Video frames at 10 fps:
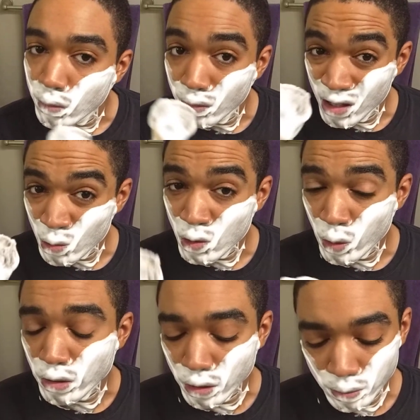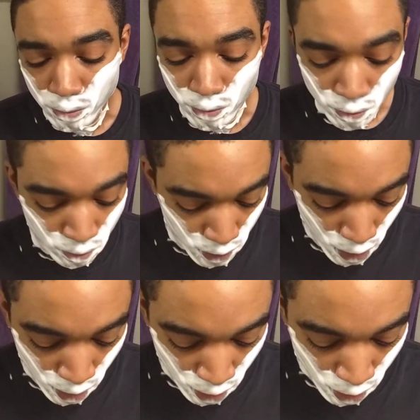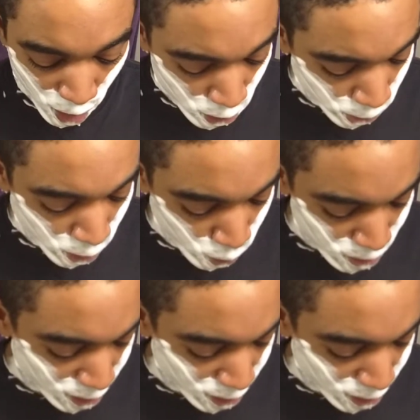This one's worth it. I know I was